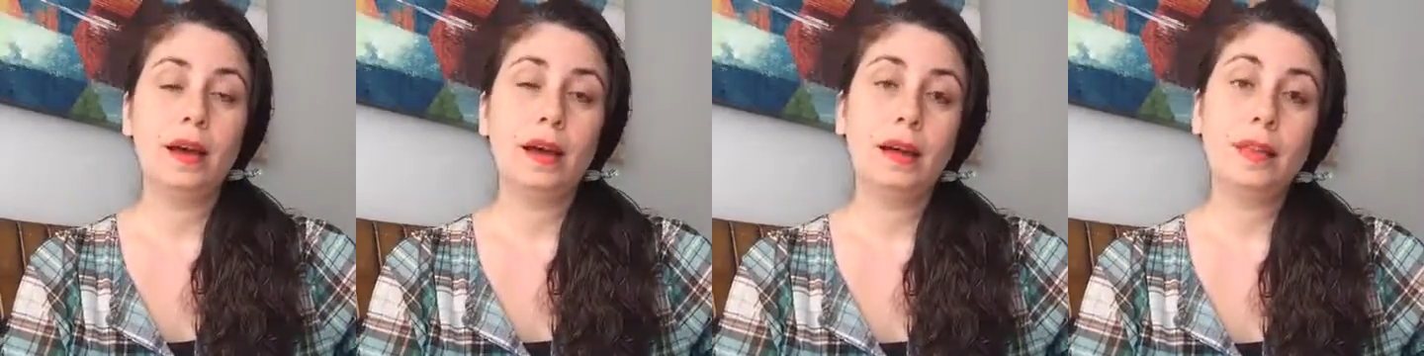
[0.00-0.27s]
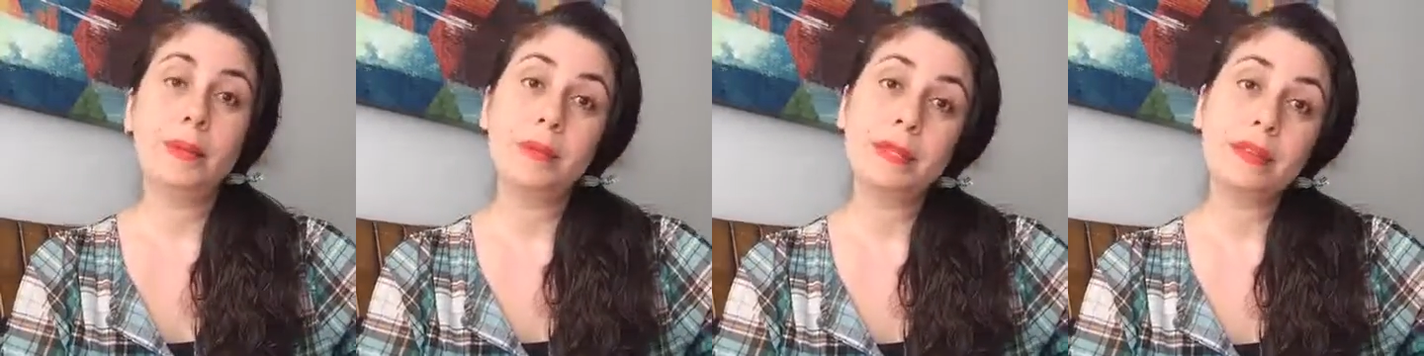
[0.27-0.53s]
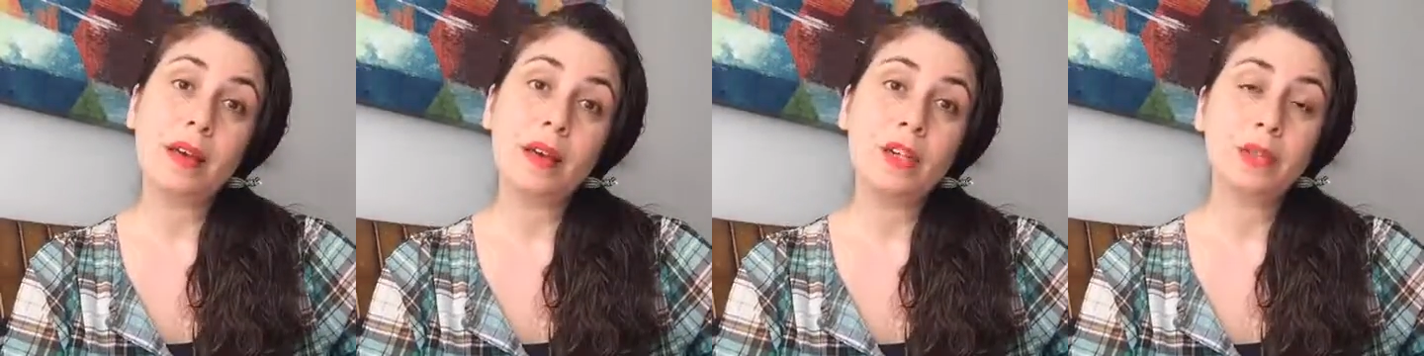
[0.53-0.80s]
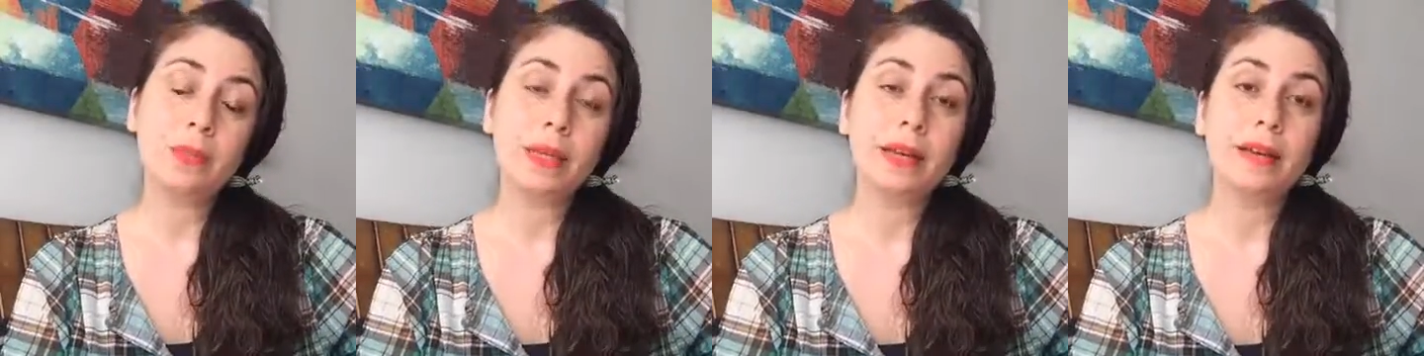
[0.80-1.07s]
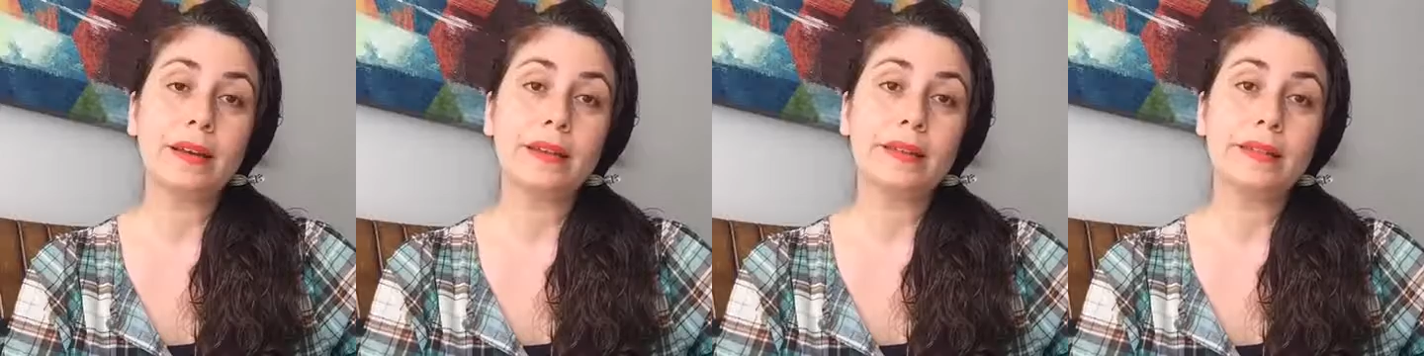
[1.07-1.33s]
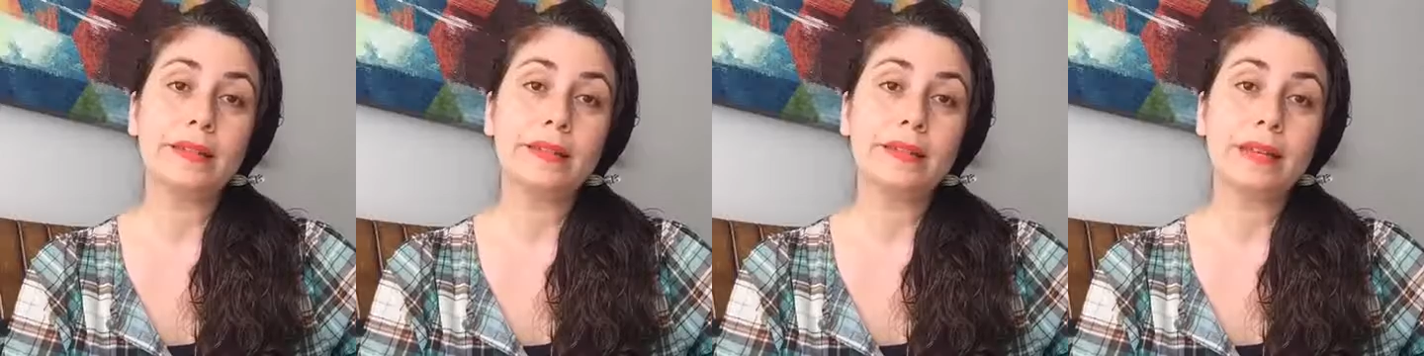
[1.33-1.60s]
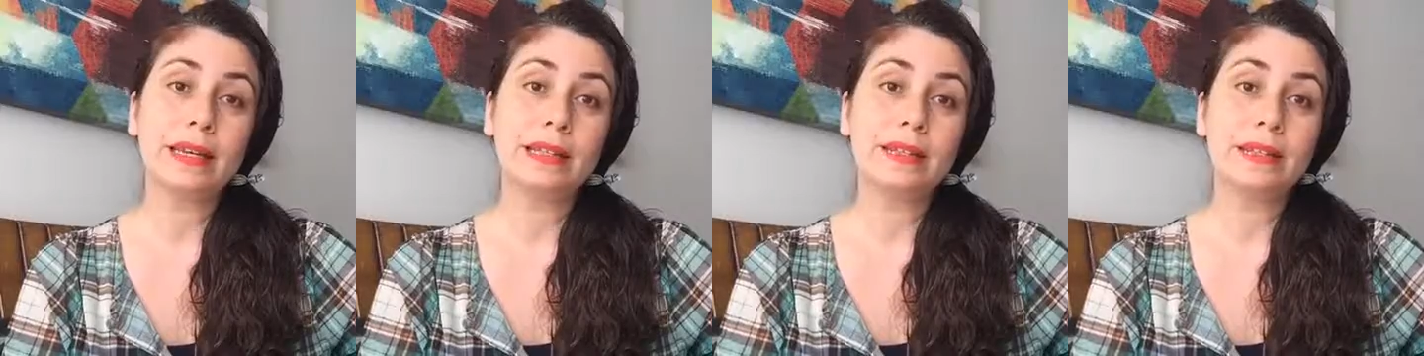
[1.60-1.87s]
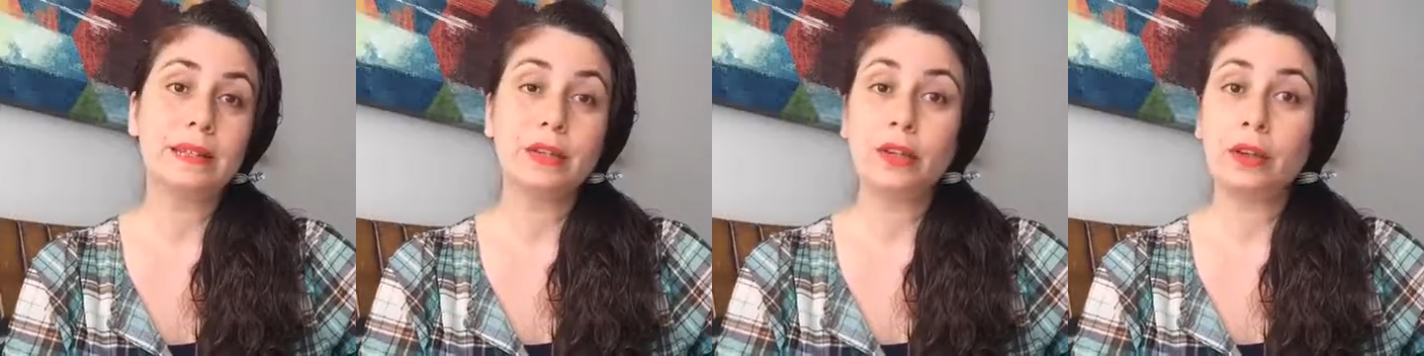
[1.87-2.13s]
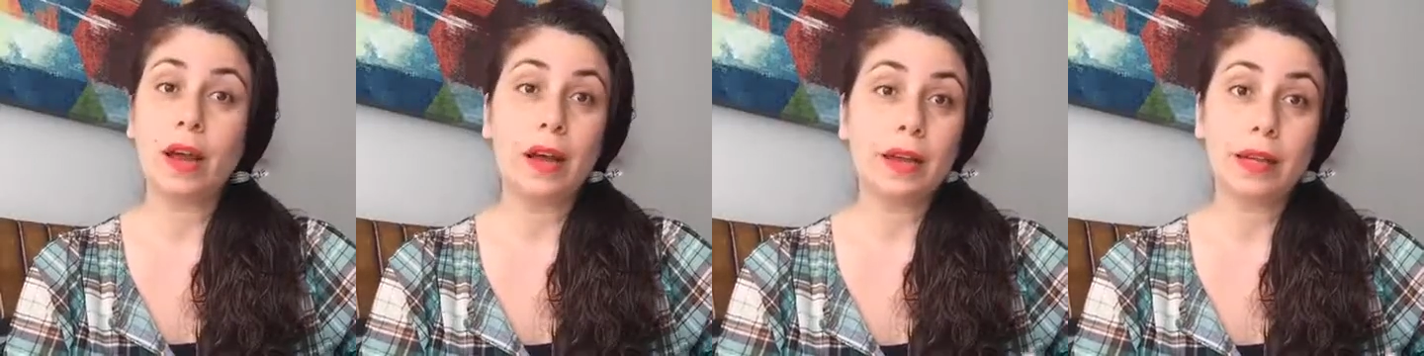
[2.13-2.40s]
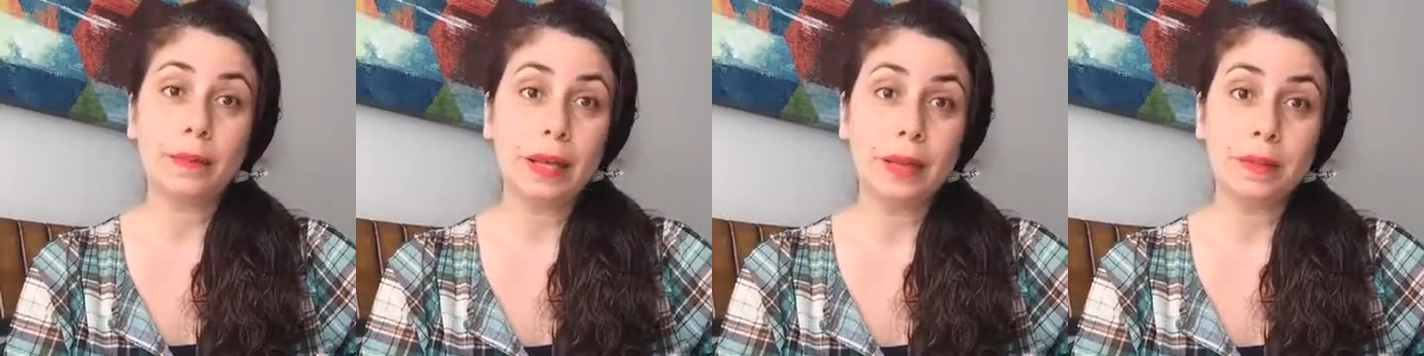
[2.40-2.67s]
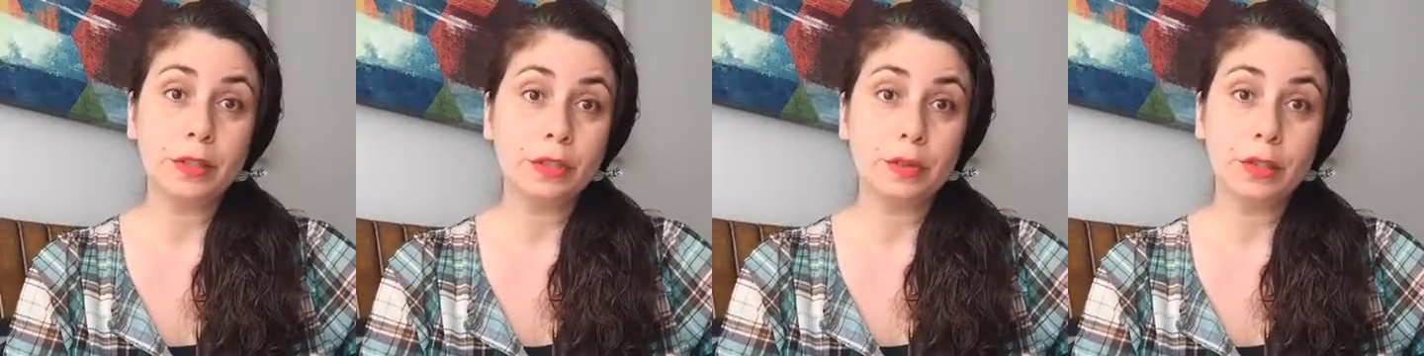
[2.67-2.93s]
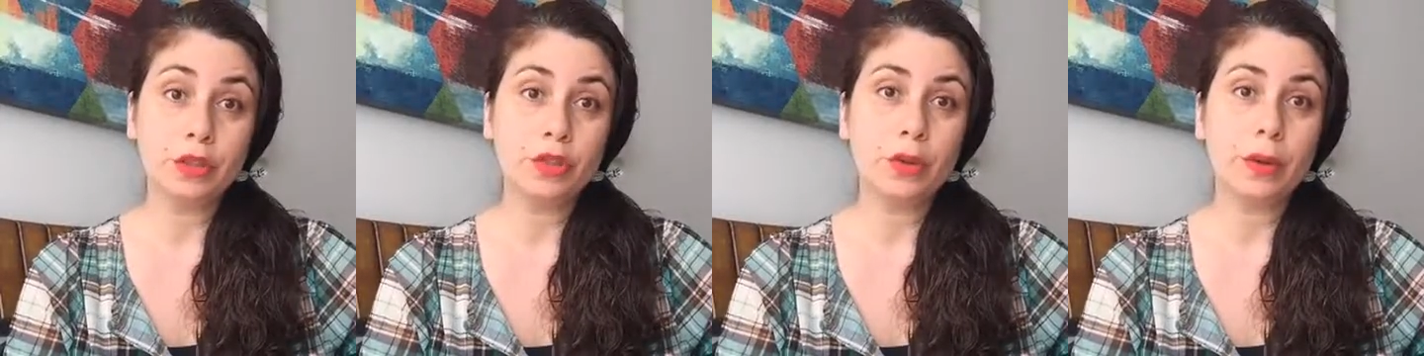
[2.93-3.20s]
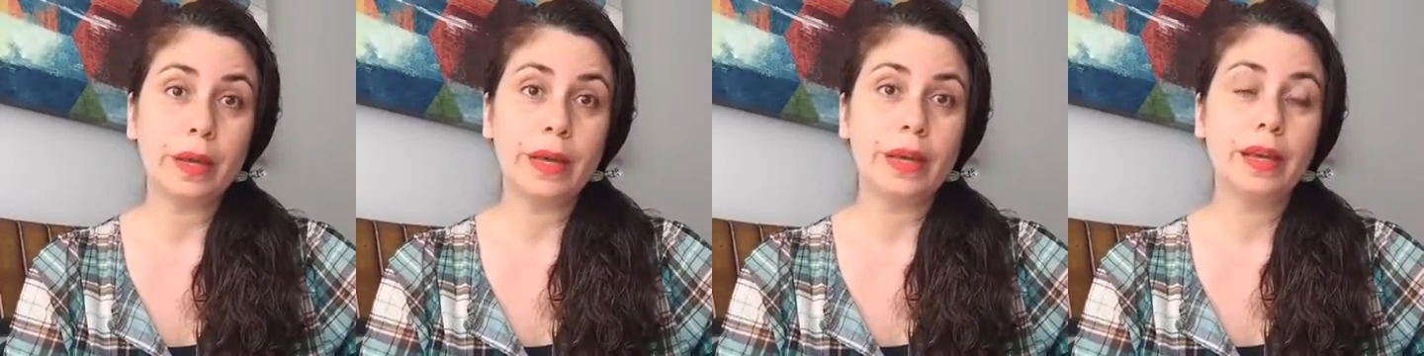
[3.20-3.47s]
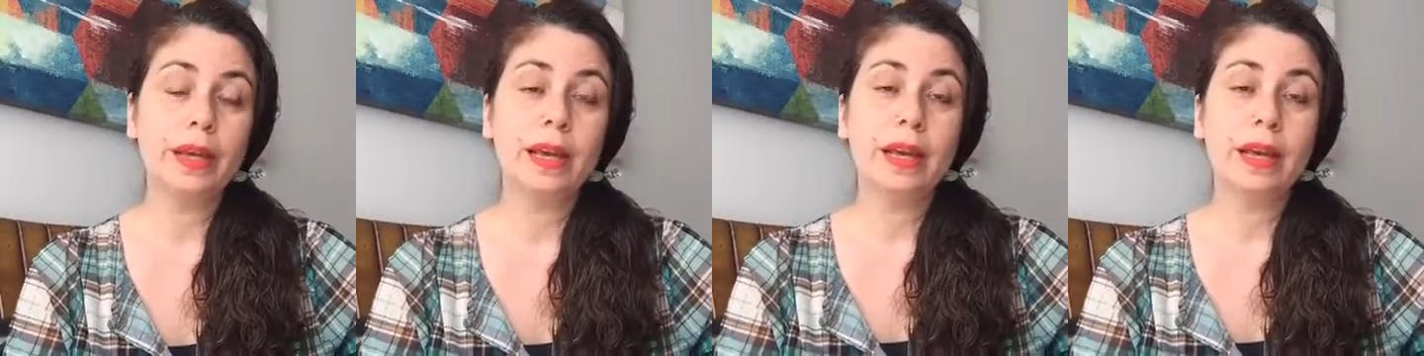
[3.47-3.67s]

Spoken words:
the massage, because you're not going to be able to enjoy it.